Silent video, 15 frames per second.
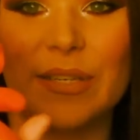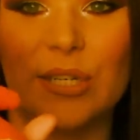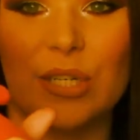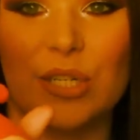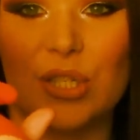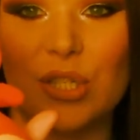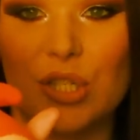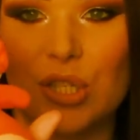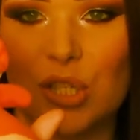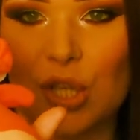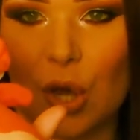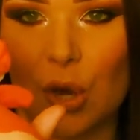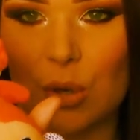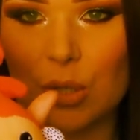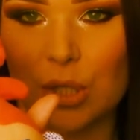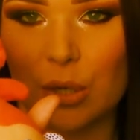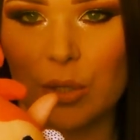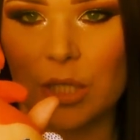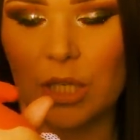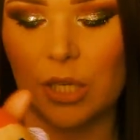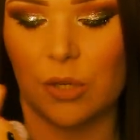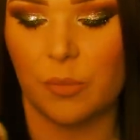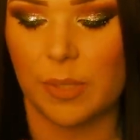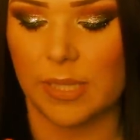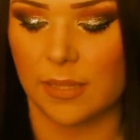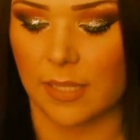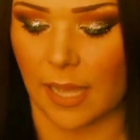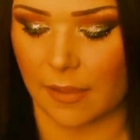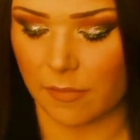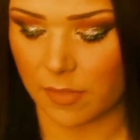and it's so, so cute.
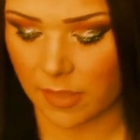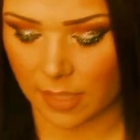We love